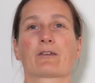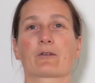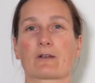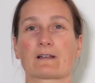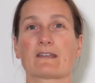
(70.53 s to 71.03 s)

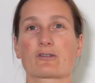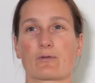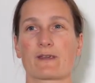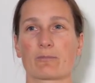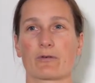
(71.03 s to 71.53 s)
Currently,
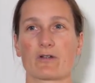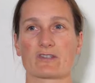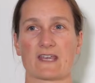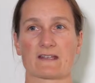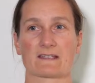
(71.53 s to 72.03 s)
3
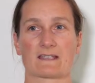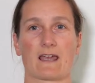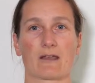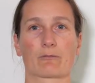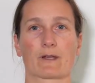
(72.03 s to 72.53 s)
projects
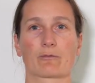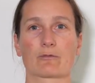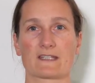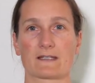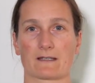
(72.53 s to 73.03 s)
are
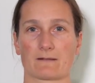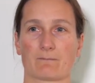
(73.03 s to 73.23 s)
recruiting.